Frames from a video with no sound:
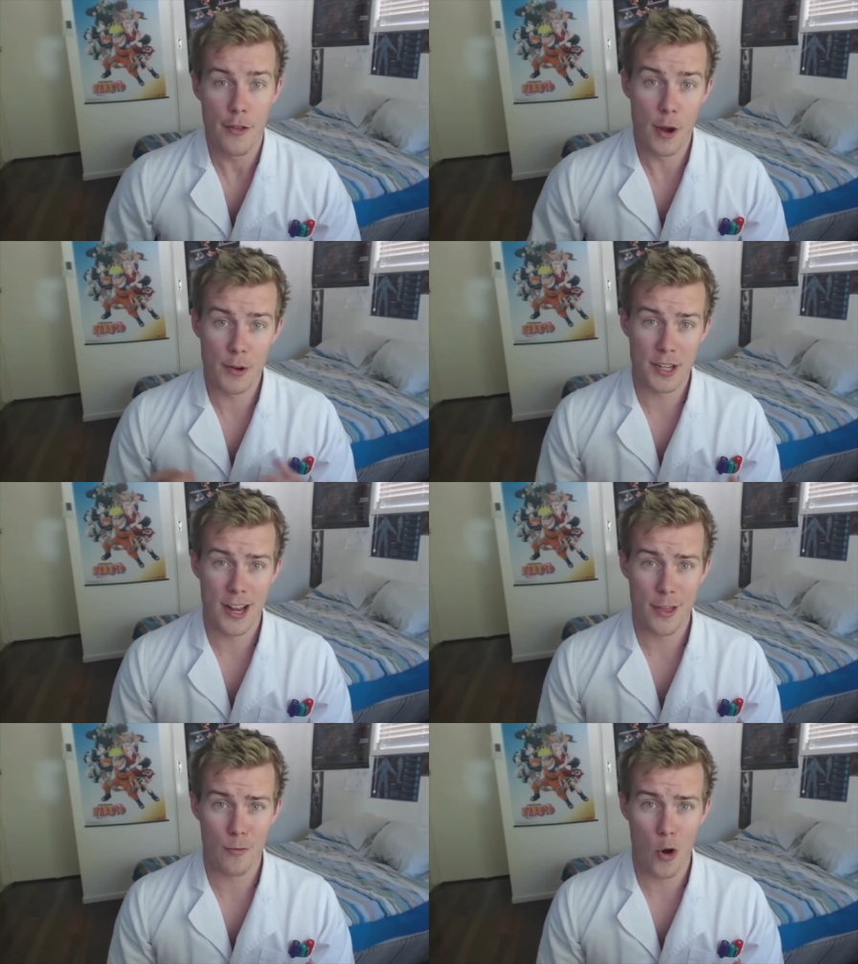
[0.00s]
There is
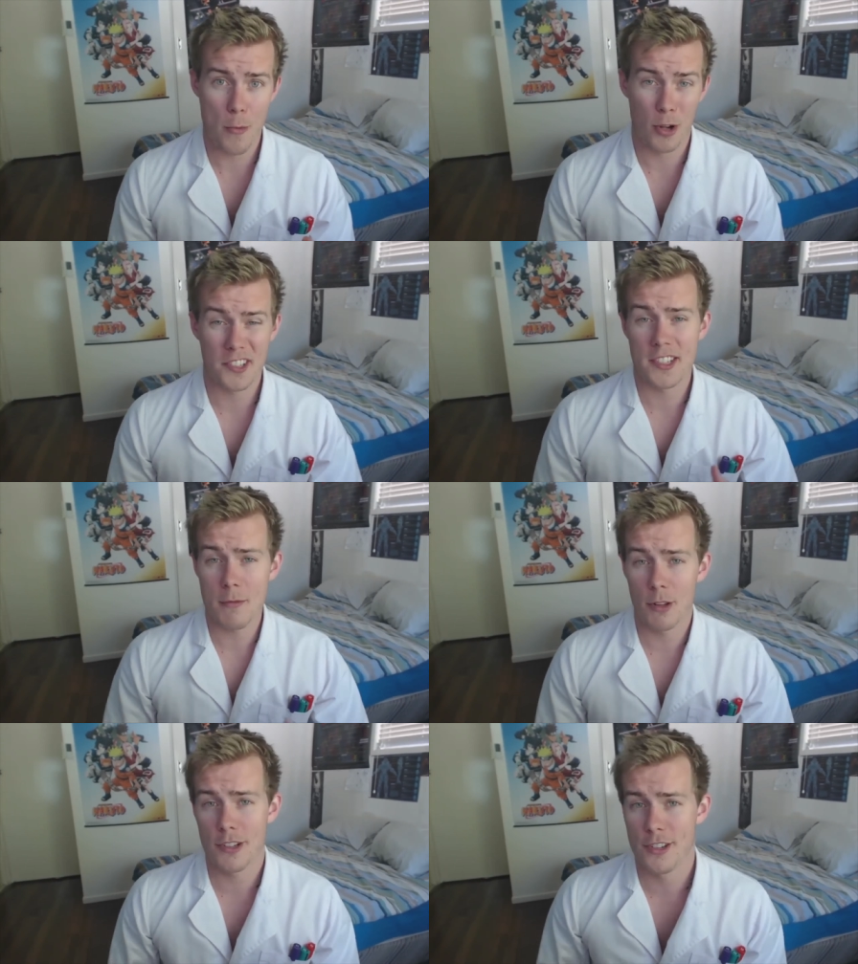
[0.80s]
another robot
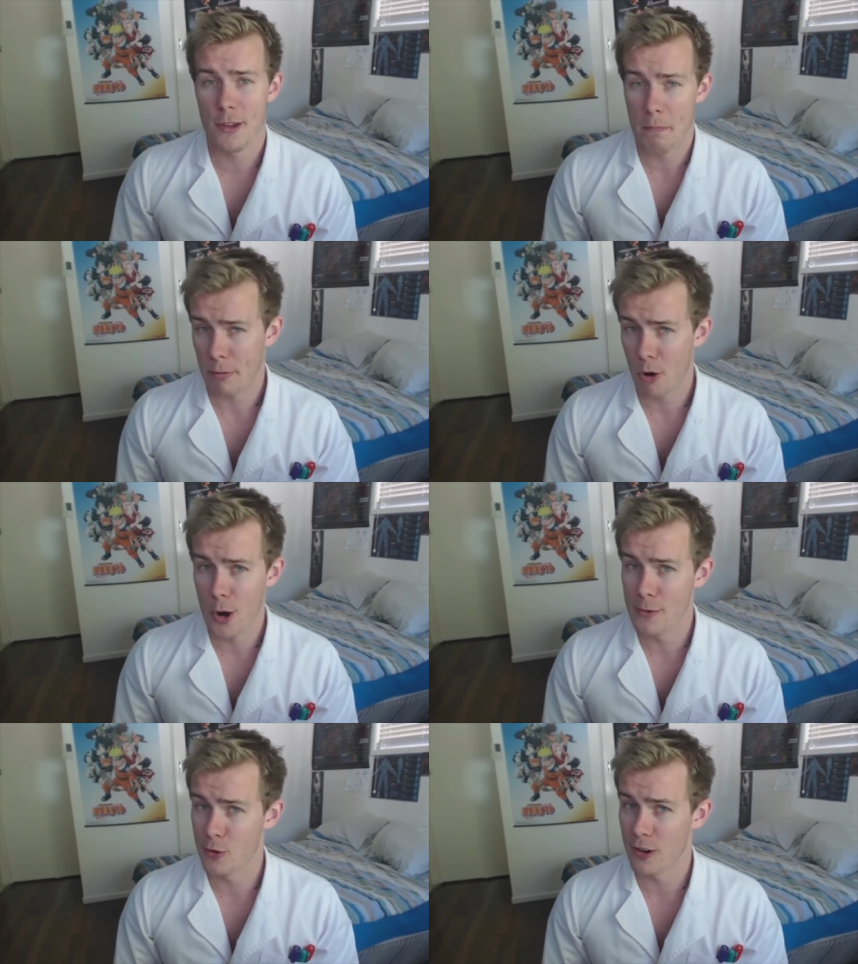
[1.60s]
similar to the
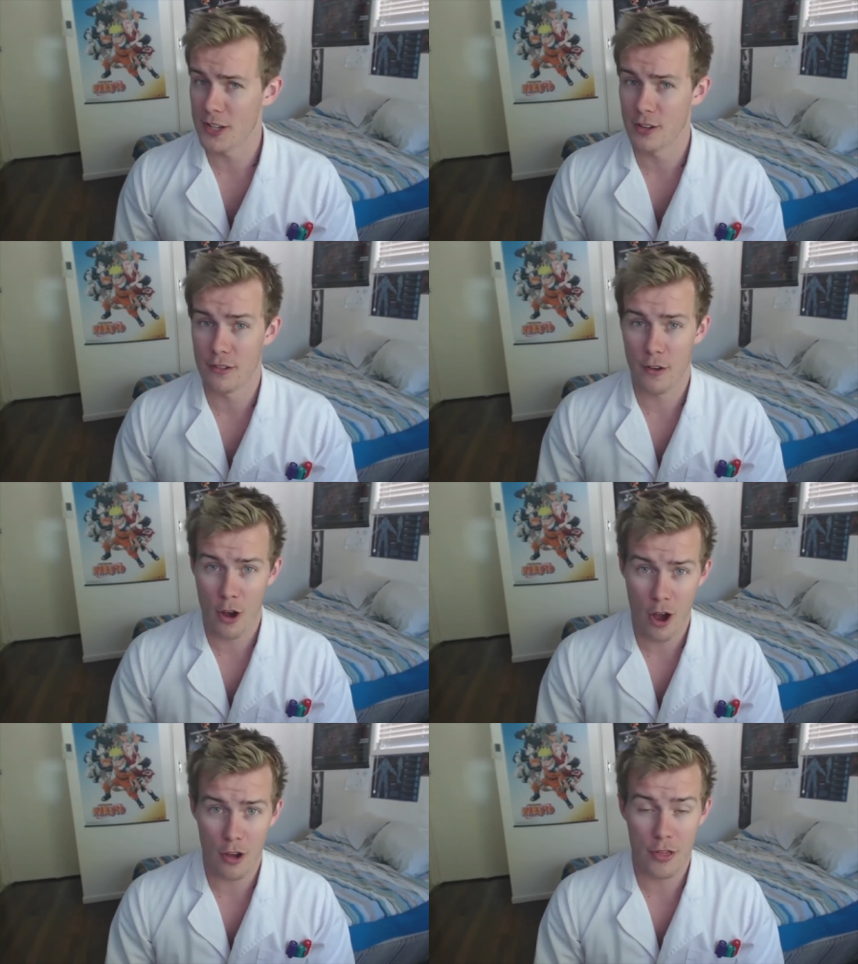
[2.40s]
probe droids of
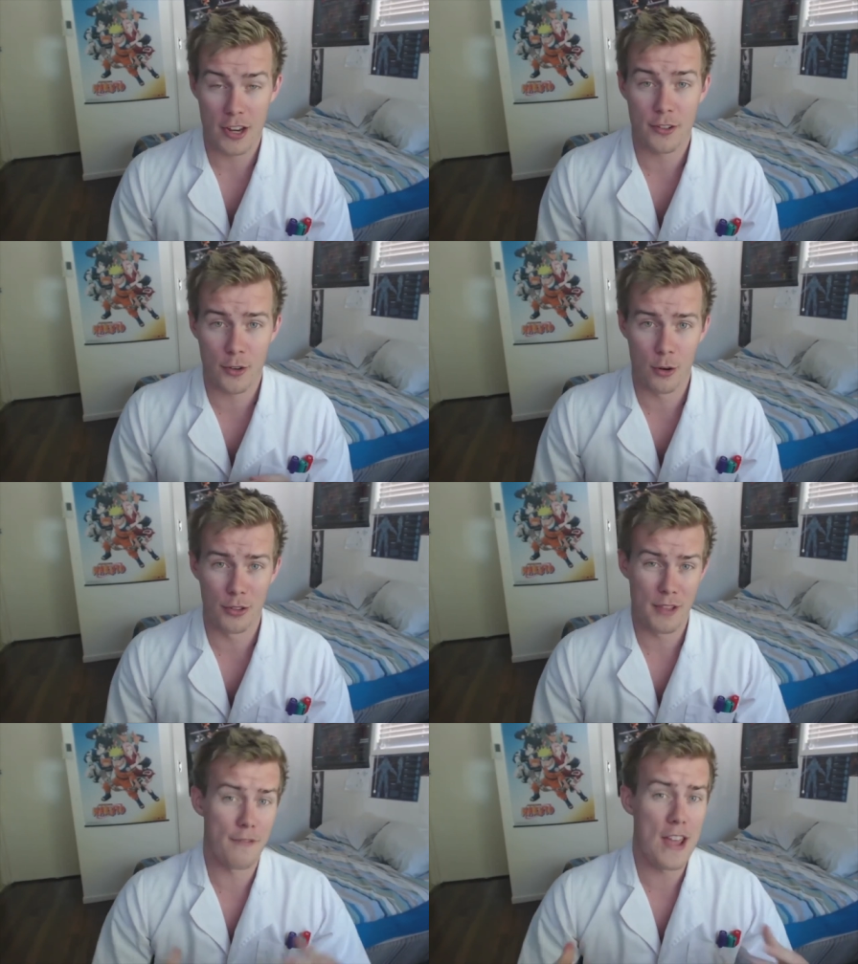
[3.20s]
Hoth that is
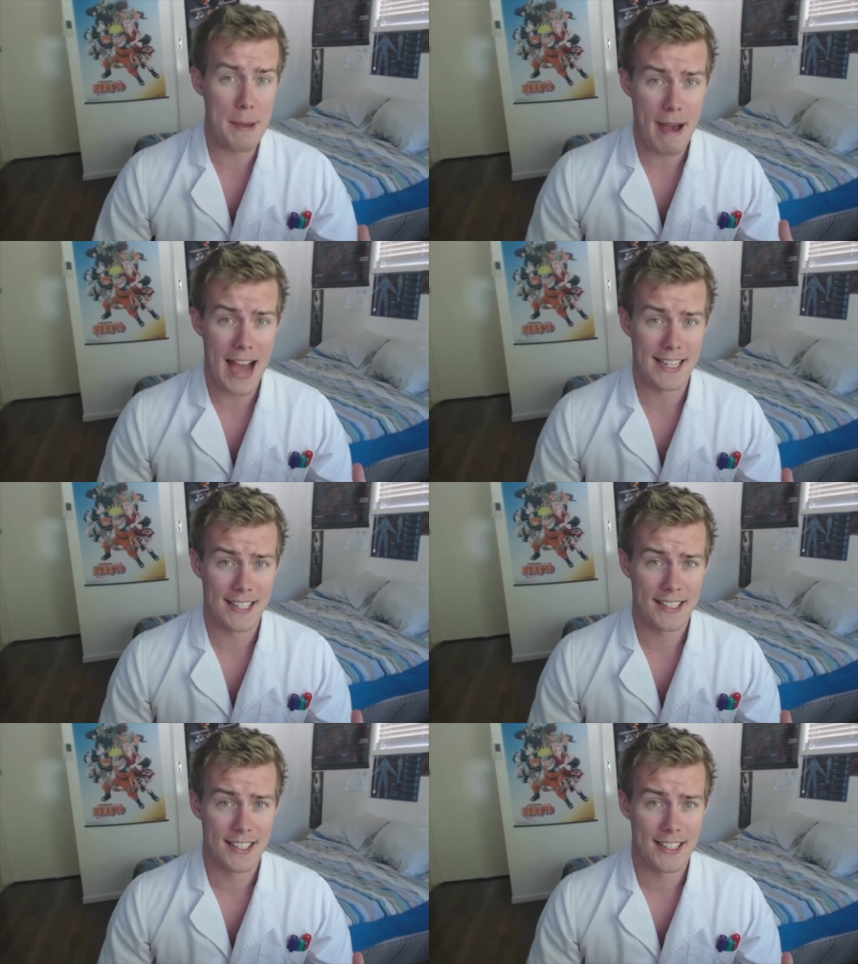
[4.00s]
called the V-Bat.